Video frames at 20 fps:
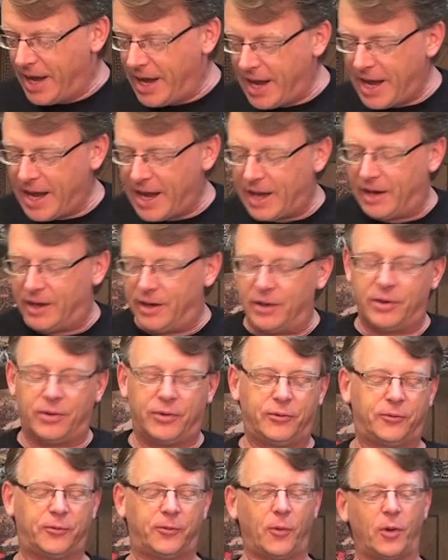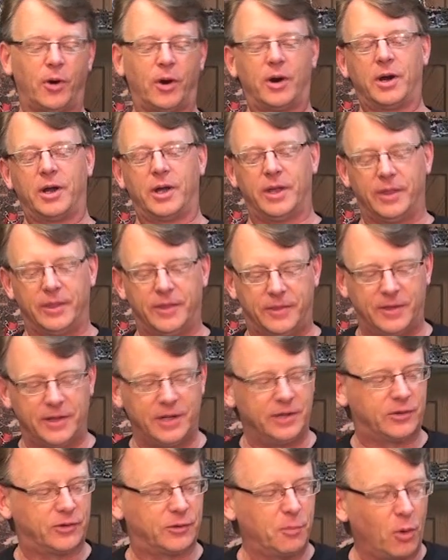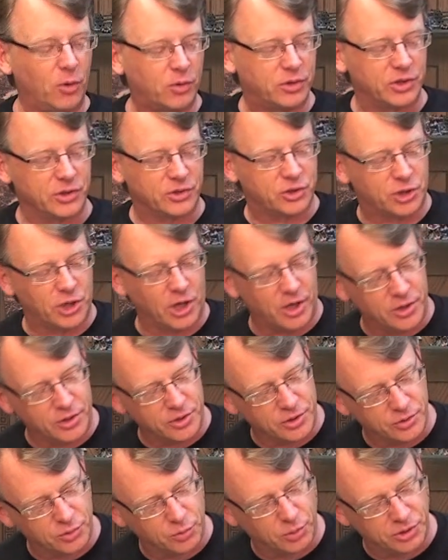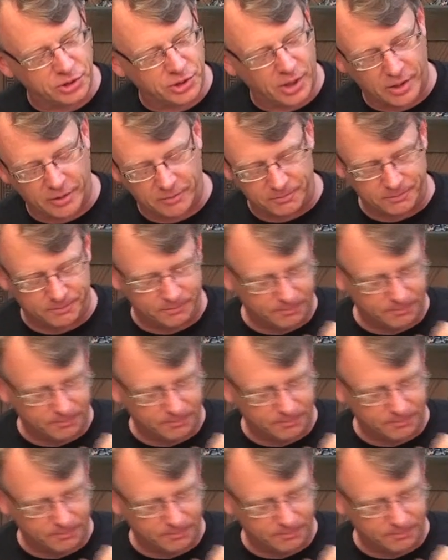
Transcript: And for the smoke dischargers, which are